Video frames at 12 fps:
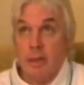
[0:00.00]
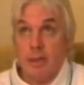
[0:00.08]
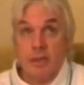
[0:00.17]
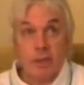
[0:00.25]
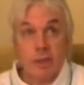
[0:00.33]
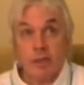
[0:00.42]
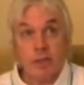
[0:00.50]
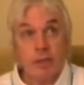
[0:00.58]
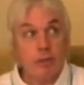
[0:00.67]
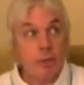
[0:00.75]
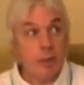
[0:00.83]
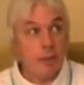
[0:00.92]
It's just a
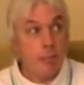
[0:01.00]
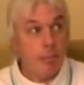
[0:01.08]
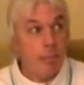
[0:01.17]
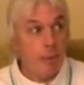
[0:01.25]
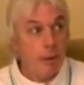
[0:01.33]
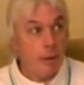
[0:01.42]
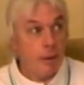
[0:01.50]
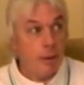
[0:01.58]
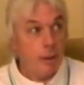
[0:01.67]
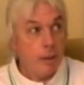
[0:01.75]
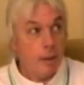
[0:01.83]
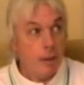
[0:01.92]
dream.
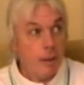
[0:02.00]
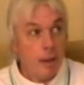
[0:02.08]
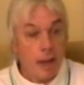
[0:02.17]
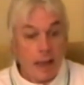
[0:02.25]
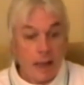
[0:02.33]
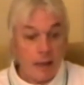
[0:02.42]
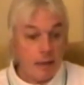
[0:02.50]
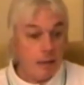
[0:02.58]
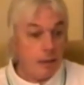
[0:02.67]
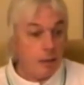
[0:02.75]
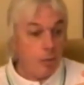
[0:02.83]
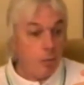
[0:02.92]
And